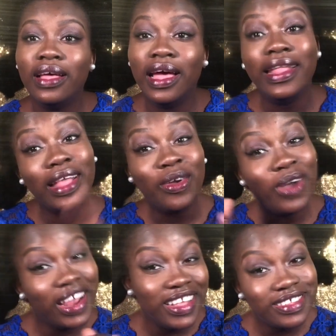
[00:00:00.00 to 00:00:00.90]
And then go
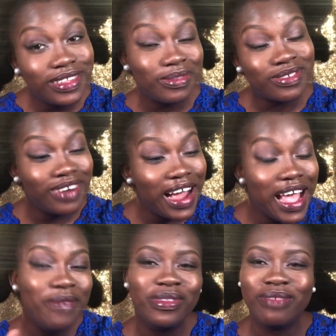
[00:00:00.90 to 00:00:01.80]
ahead and
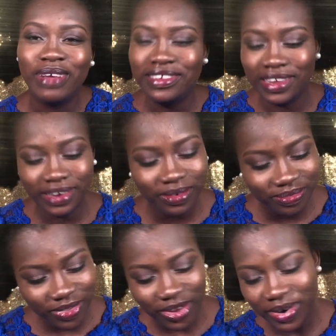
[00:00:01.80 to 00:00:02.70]
subscribe to my channel,
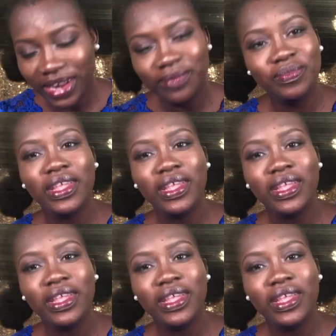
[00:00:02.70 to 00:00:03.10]
alright?